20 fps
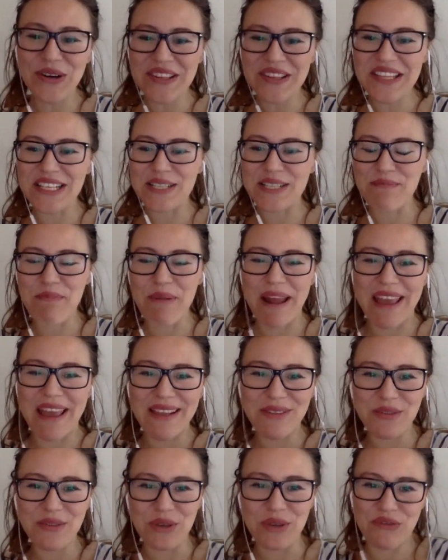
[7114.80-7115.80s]
and
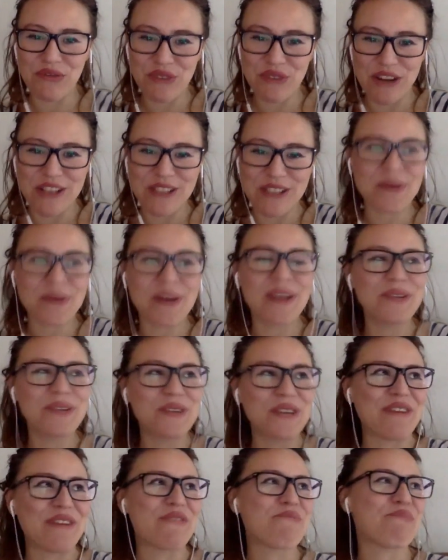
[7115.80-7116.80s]
explain to your friends why do
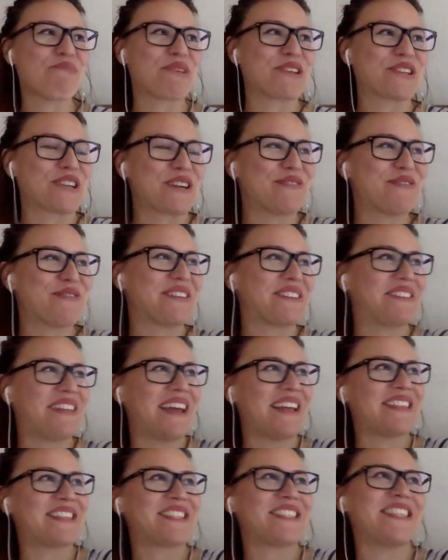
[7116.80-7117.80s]
you have a picture of a
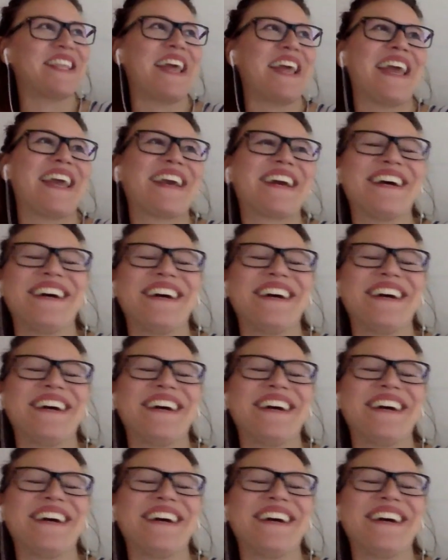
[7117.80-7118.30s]
dead snake